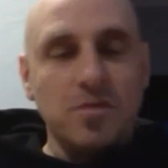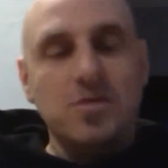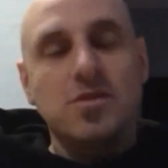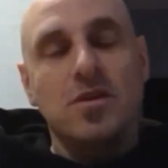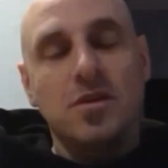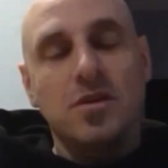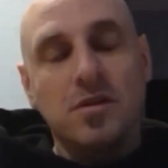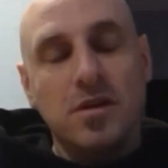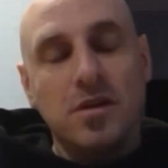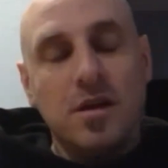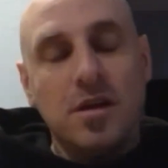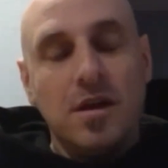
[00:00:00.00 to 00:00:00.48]

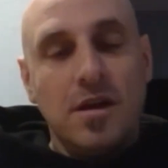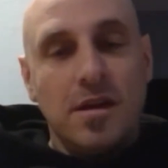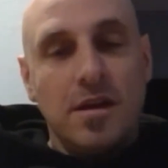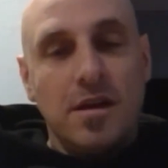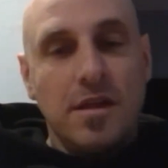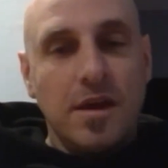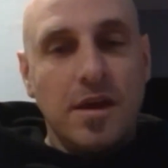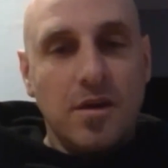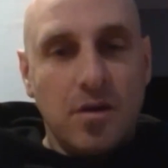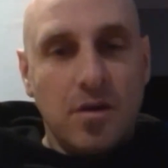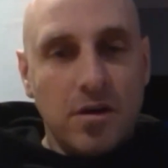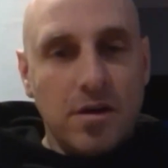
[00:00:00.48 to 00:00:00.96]
So
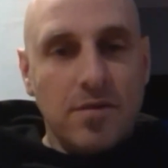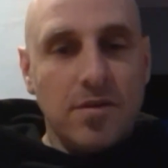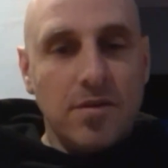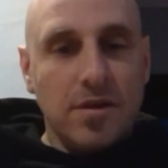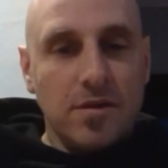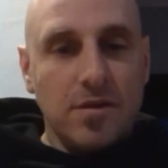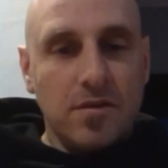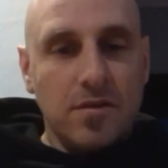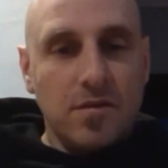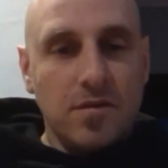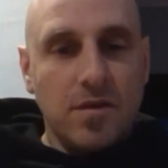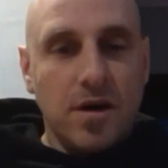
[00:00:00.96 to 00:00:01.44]
thank God
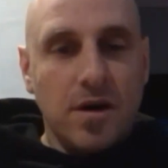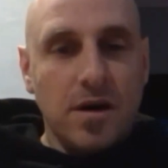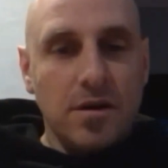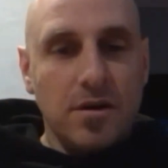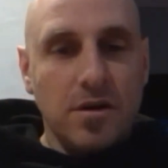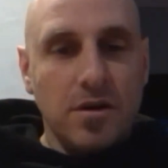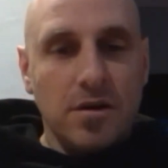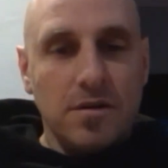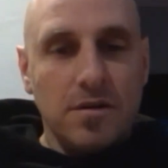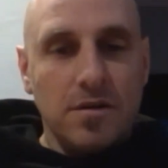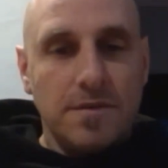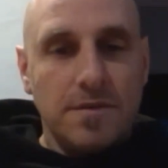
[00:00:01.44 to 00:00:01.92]
everything's fine.
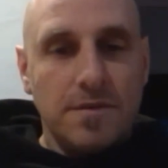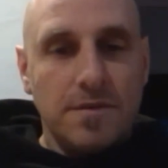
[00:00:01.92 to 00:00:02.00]
Yeah.